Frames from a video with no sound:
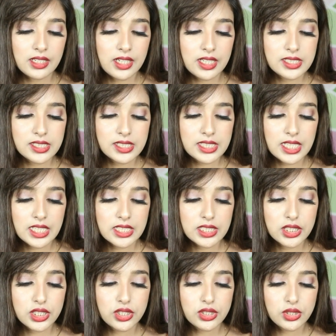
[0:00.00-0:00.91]

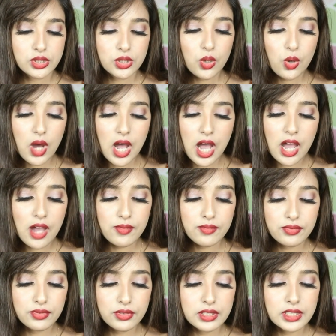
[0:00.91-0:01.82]
contains no
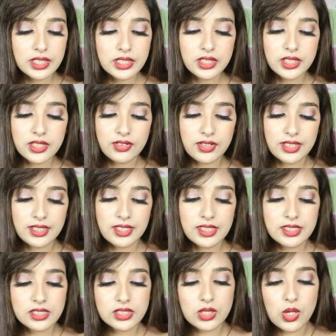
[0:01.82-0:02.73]
harmful
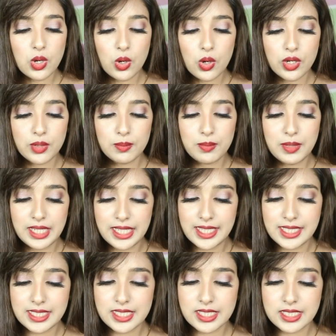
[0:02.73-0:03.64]
ingredients or
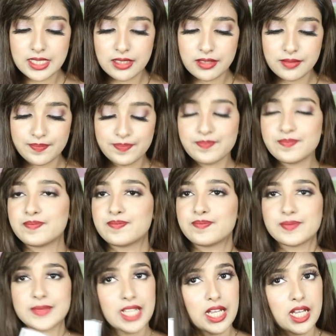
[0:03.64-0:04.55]
bleach.
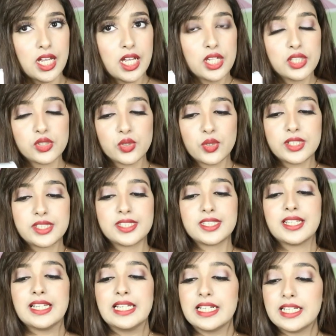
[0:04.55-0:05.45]
So it's
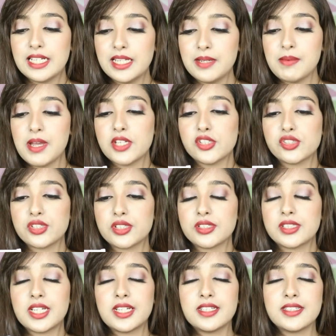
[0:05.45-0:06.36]
clearly
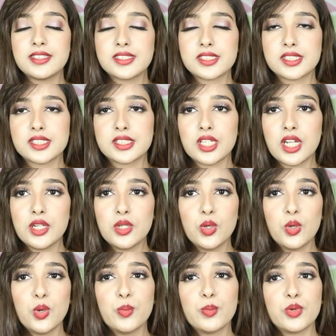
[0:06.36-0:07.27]
mentioned that this is
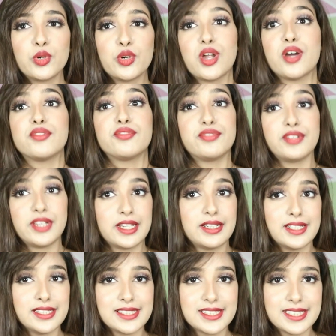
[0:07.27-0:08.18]
no more a
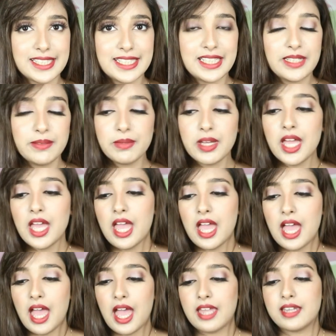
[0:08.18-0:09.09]
fairness cream,
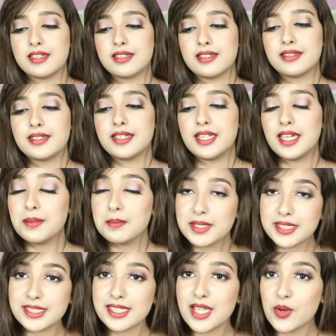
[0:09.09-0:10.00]
and the name
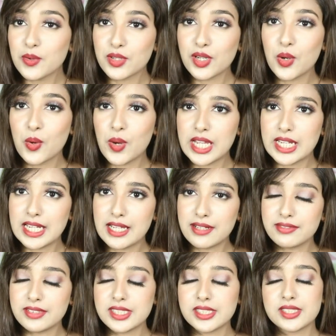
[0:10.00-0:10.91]
is now Glow and
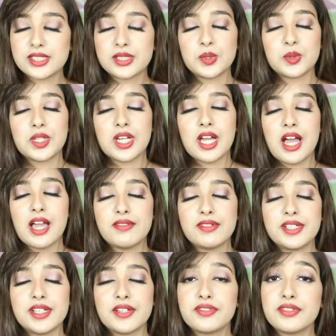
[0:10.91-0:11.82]
Lovely. So yeah, I
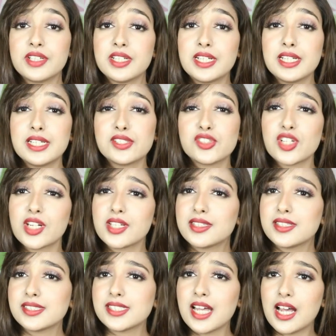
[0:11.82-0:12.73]
will definitely check this